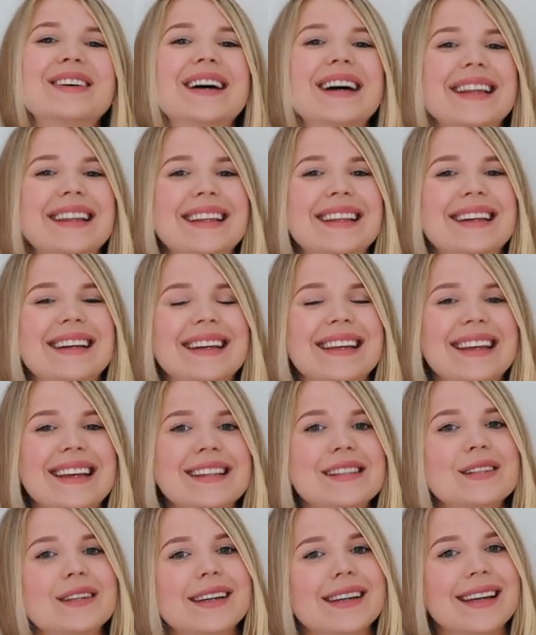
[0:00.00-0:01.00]
But
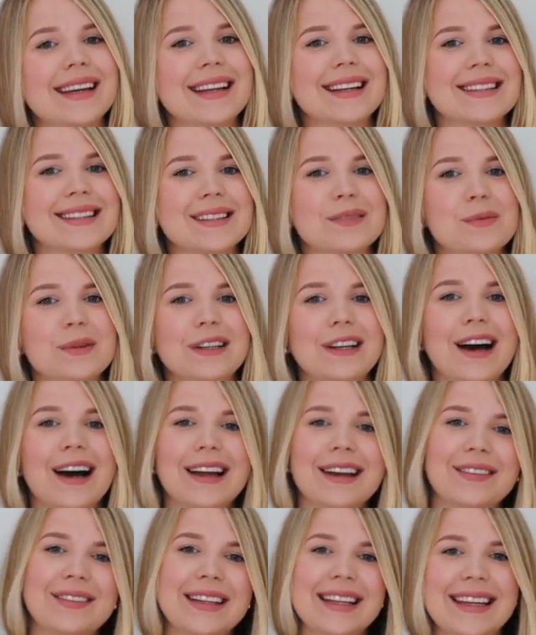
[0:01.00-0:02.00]
kids are kids, so we're
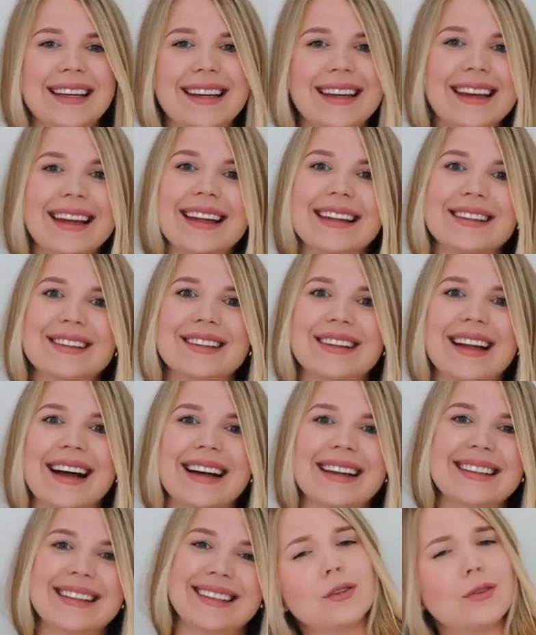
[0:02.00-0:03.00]
not even getting into
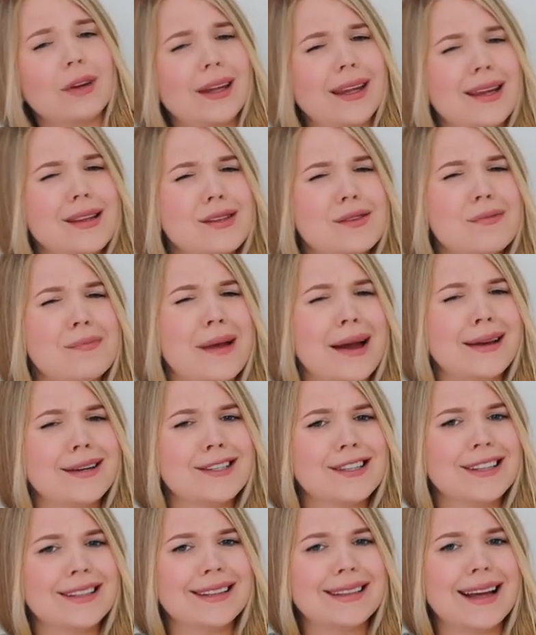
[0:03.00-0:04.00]
that. Do I need to
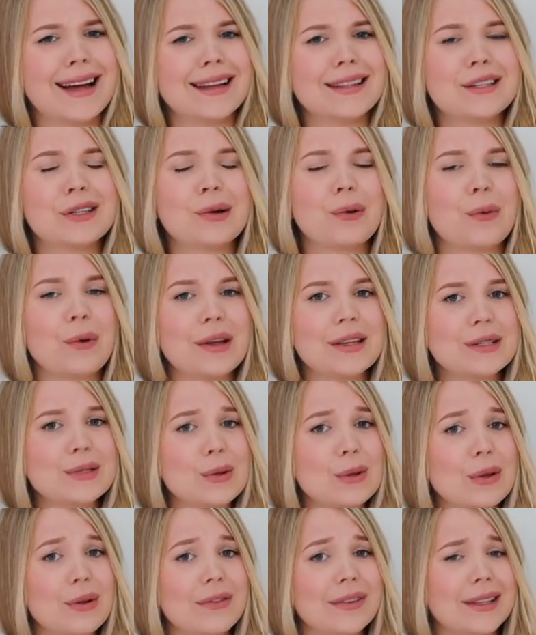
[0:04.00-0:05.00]
mention that
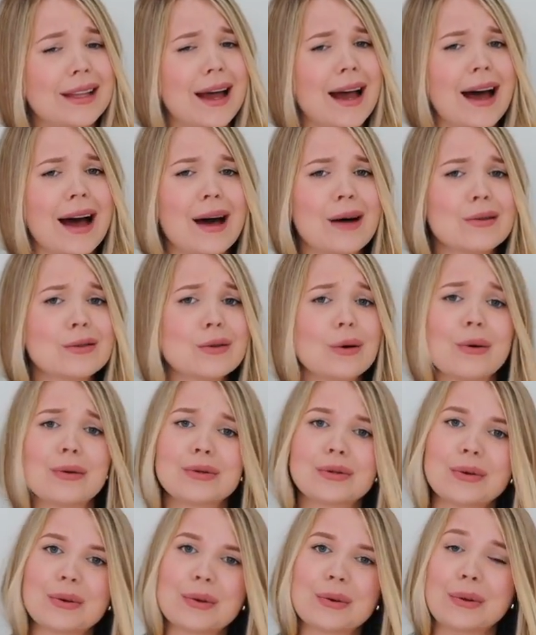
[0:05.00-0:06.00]
toys all over the house
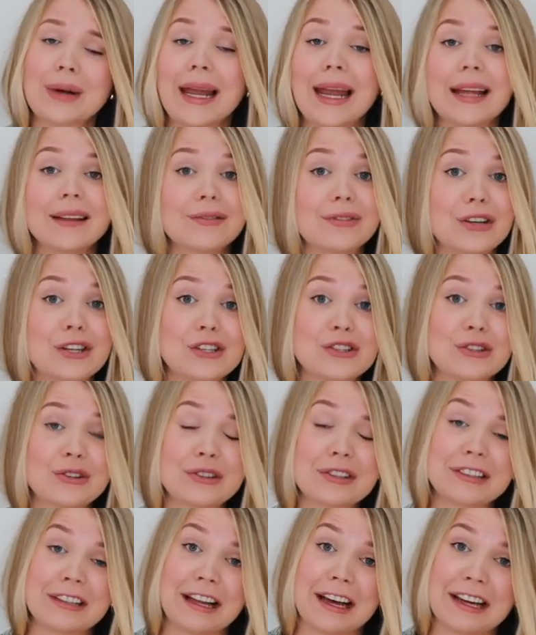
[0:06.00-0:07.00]
also create
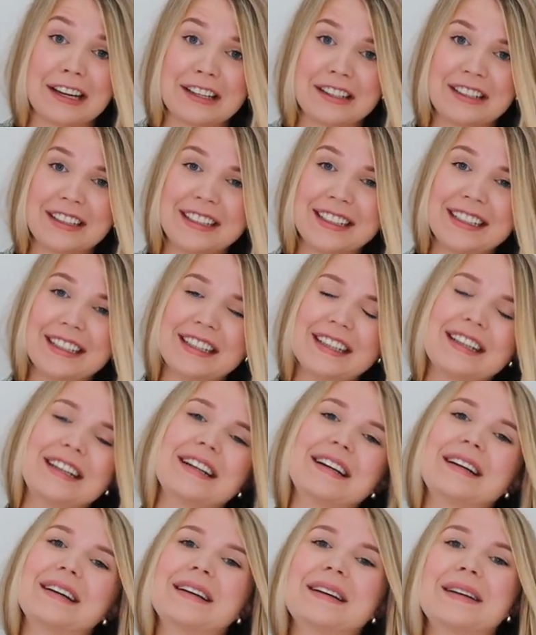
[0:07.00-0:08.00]
visual clutter?
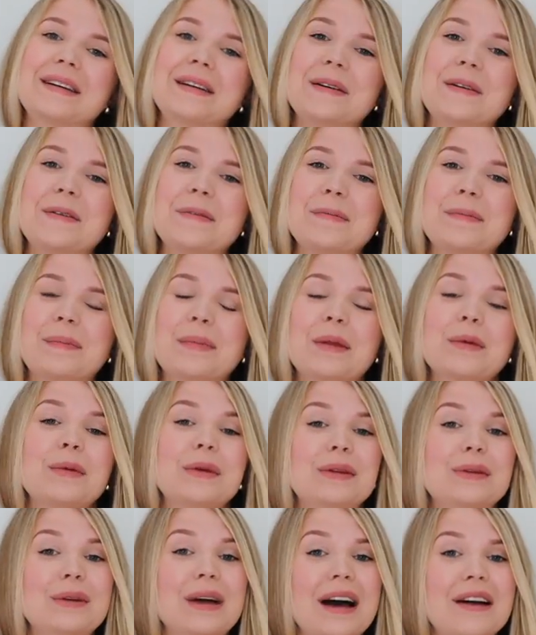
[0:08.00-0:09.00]

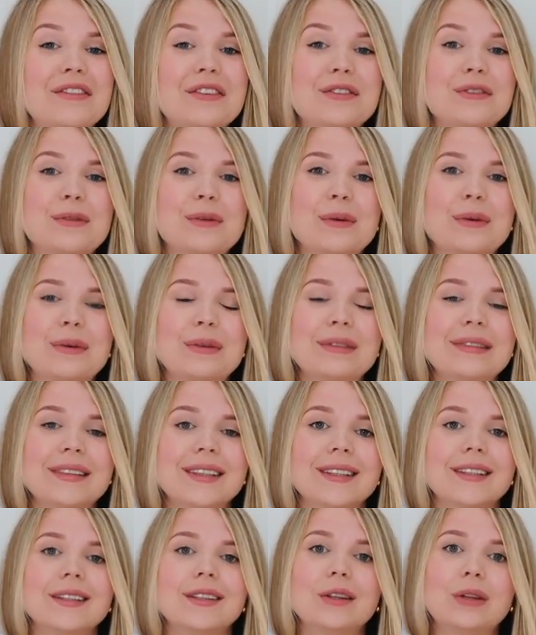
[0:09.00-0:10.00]
We do have a rule:
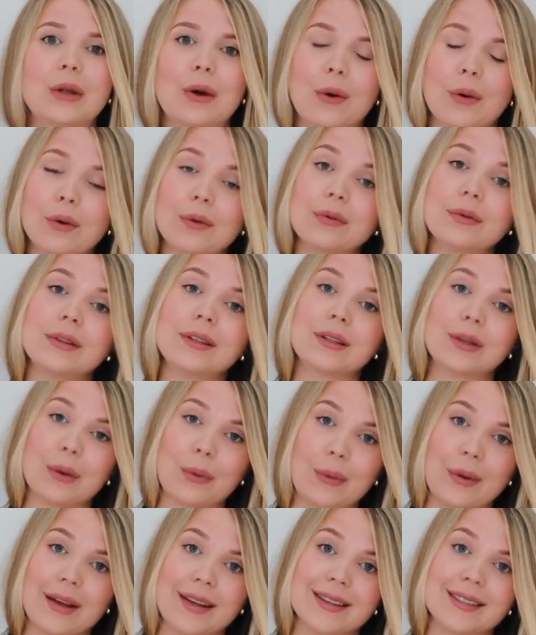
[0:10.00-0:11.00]
no
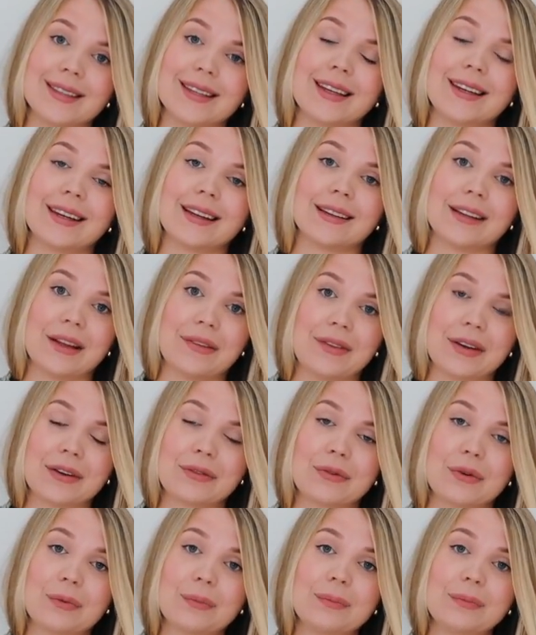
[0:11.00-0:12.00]
toys in the
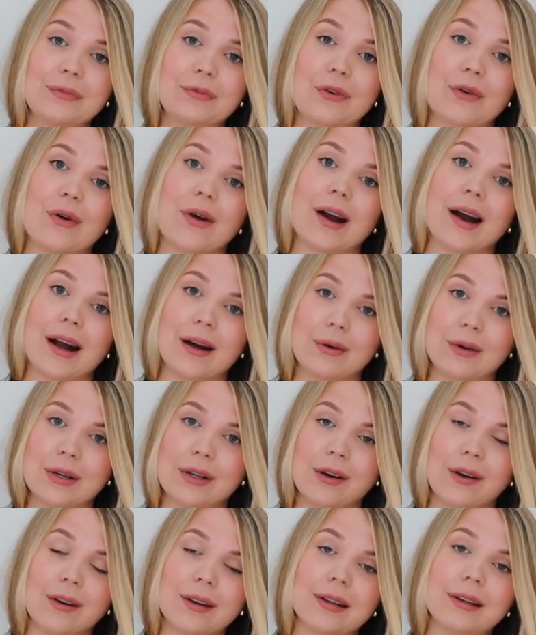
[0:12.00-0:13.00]
living room for our
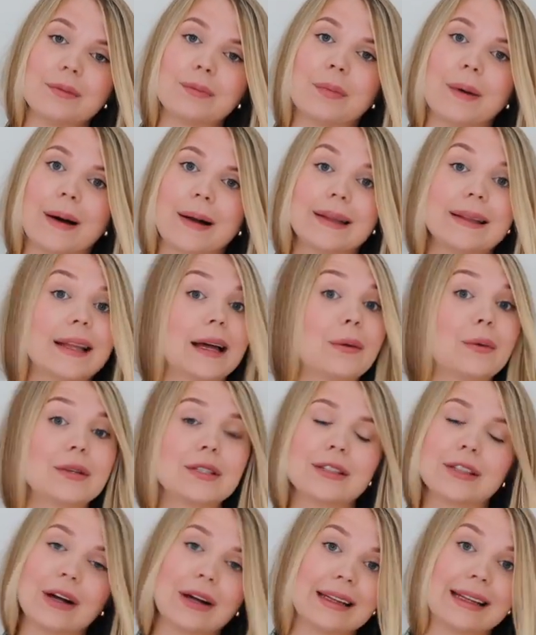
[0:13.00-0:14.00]
daughter, but that
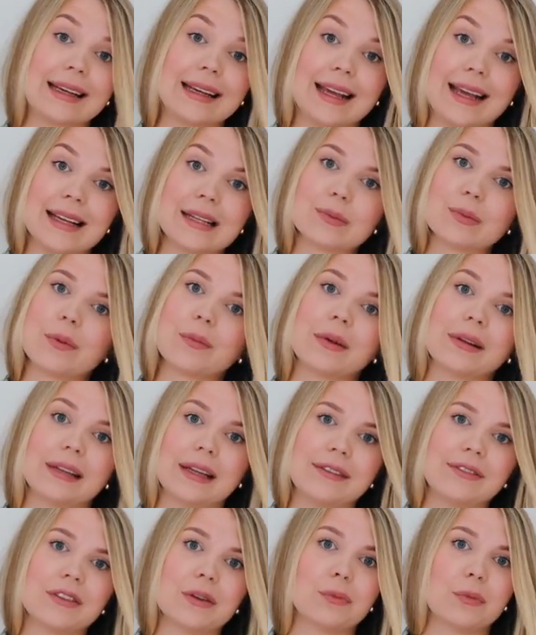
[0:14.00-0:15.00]
was not the case when we
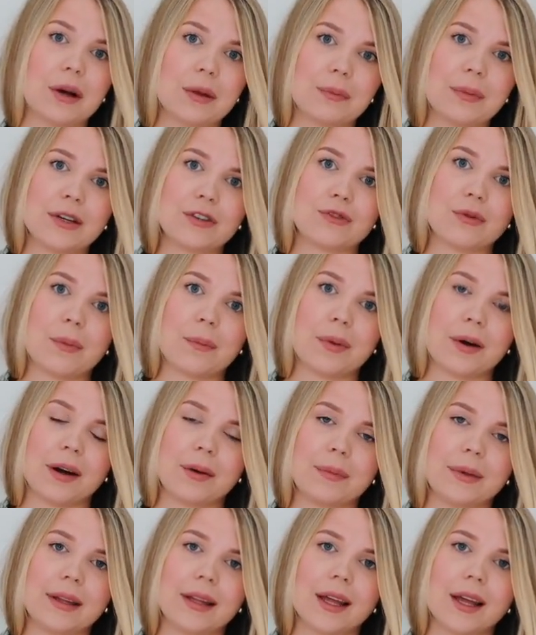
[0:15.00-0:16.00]
lived in one-bedroom
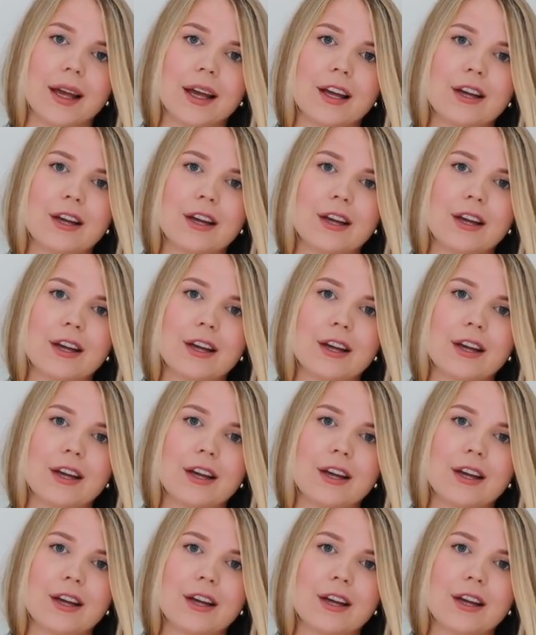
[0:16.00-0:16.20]
apartment.